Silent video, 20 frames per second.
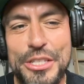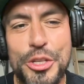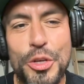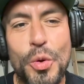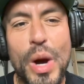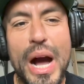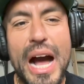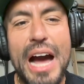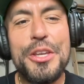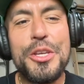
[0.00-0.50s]
And
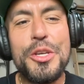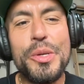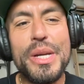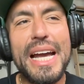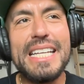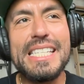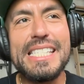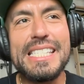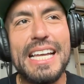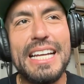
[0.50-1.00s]
so how do you
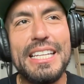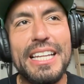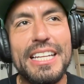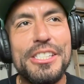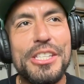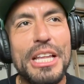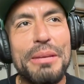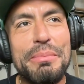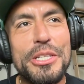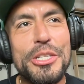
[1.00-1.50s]
guys,
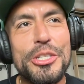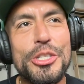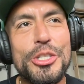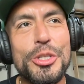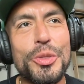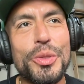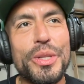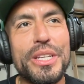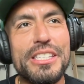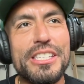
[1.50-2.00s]
let, let me
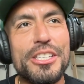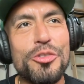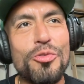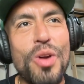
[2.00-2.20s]
just do this.